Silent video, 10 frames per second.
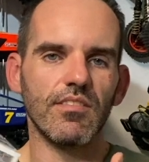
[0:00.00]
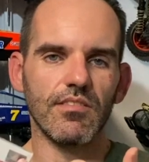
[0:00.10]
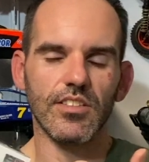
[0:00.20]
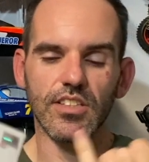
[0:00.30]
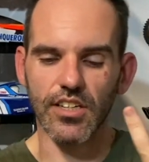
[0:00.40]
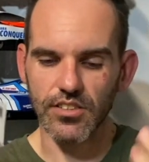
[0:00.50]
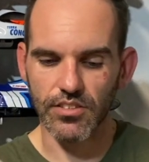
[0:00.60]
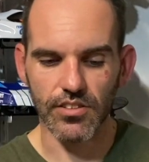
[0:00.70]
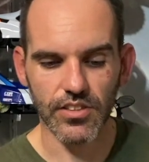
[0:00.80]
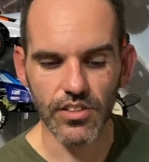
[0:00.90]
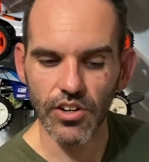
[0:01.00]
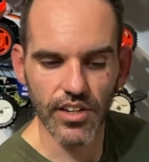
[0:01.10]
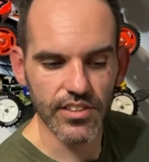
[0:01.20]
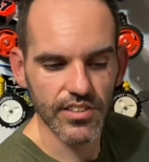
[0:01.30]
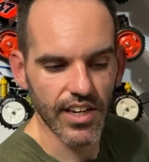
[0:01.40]
stickers on the side
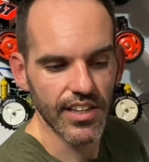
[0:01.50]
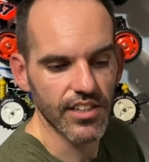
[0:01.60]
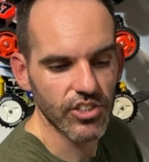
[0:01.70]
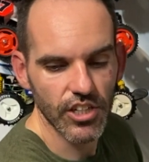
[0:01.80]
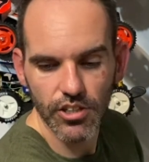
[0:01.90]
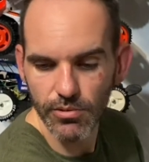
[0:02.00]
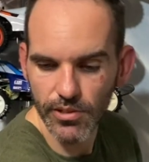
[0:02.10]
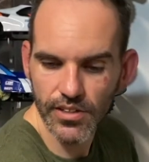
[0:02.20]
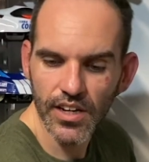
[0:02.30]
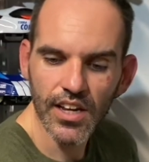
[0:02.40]
to say they're genuine.